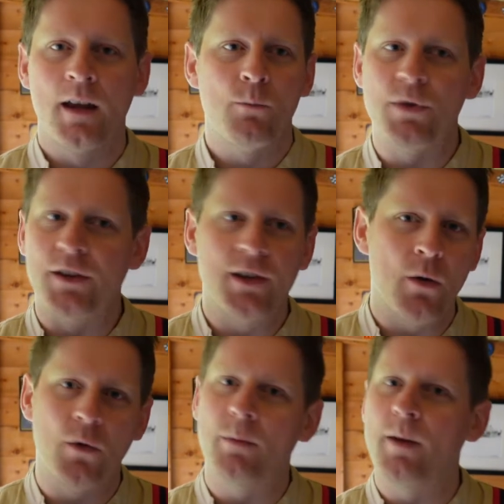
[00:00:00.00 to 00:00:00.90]
but you
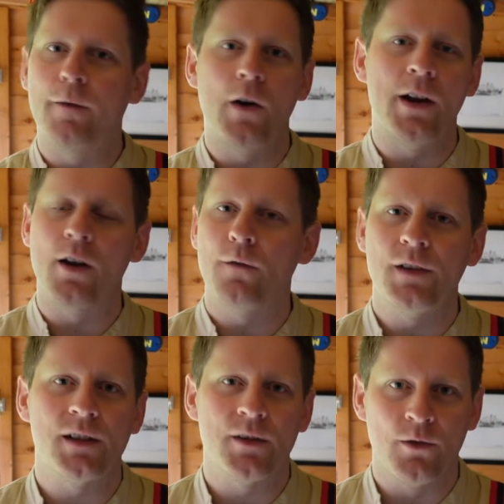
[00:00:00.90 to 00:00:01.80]
don't want to be fighting
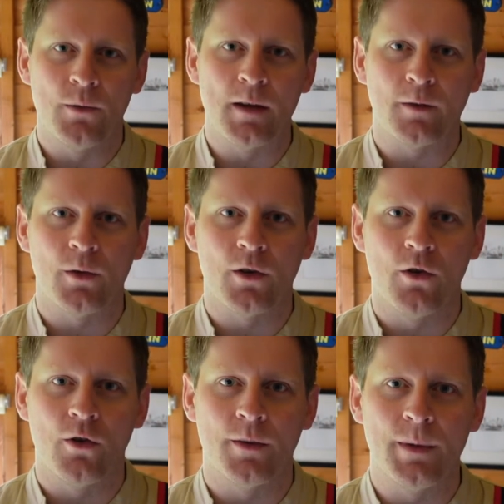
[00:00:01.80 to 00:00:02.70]
oversteer all the way through a
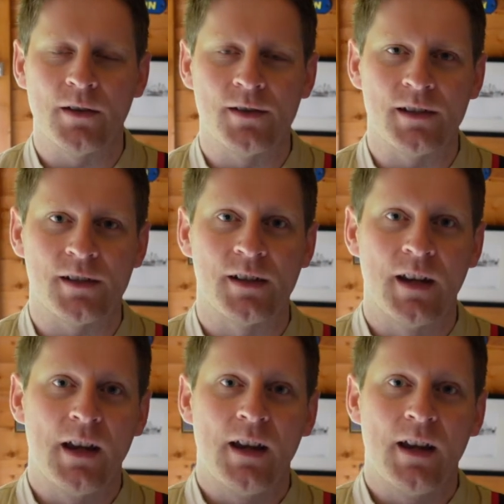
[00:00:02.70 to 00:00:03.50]
corner because it's